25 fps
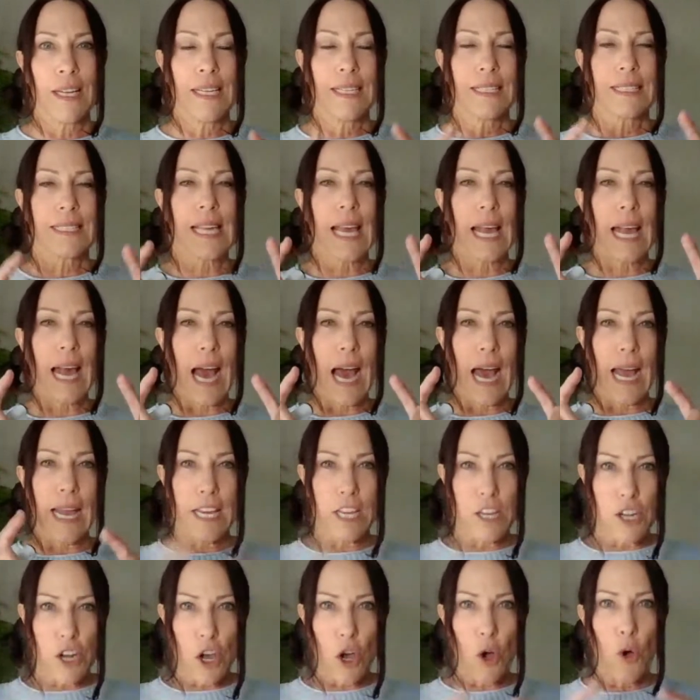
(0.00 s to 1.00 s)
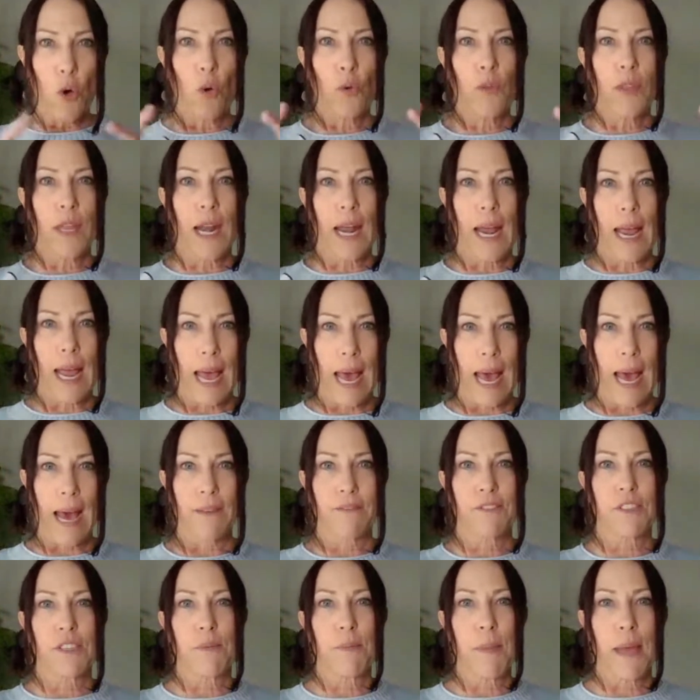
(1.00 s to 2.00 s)
it's like, I know that I
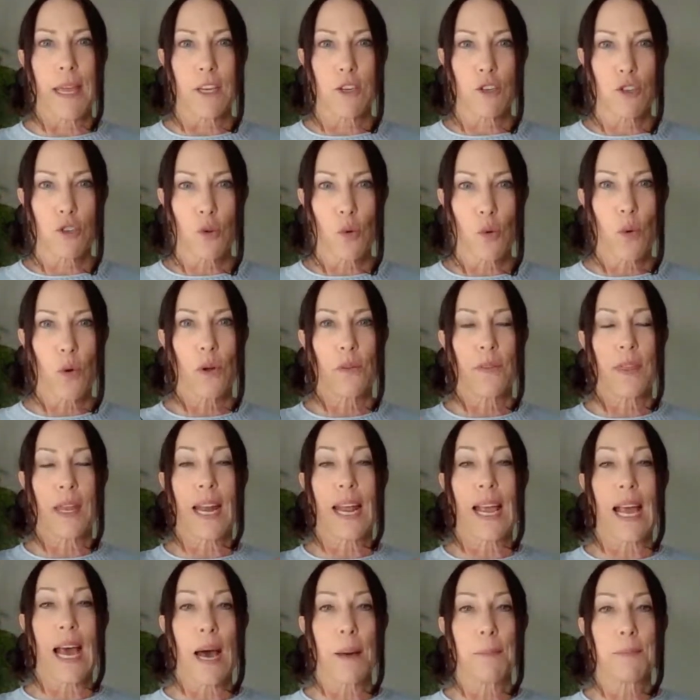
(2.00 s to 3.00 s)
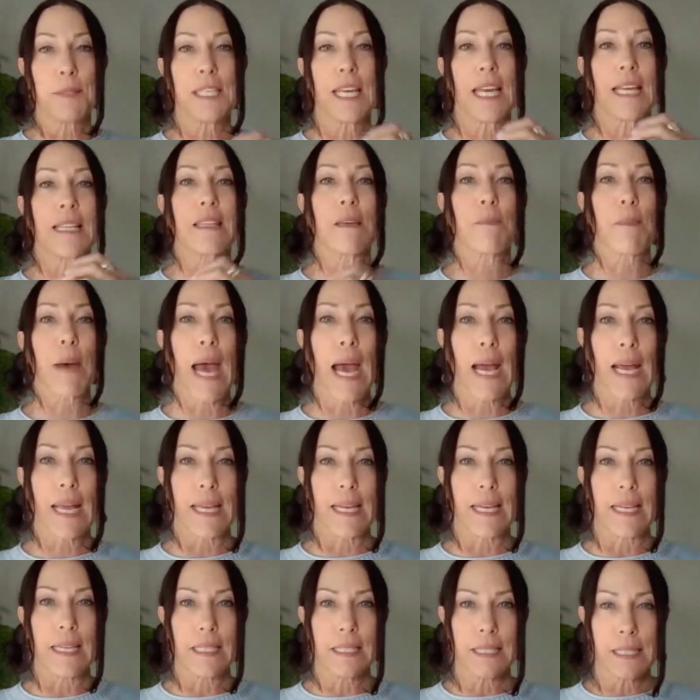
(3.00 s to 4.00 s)
have to make sure that I update the back
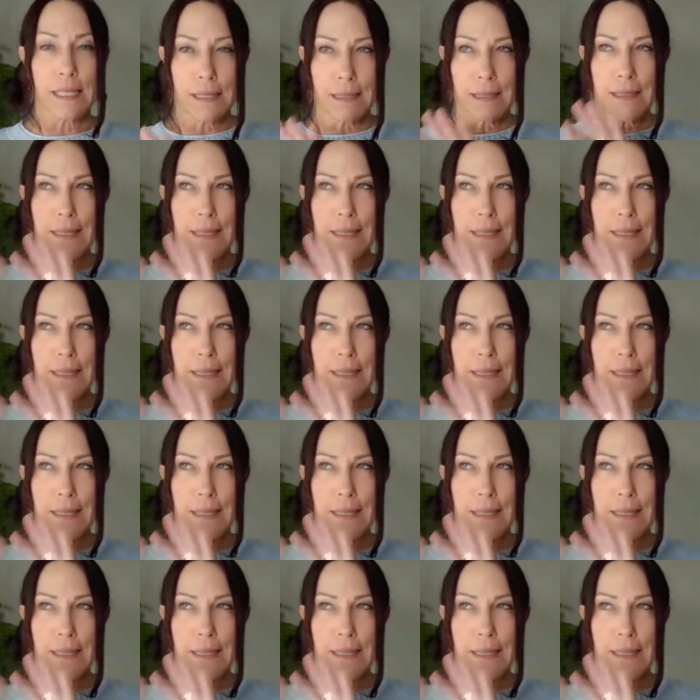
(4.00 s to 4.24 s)
end,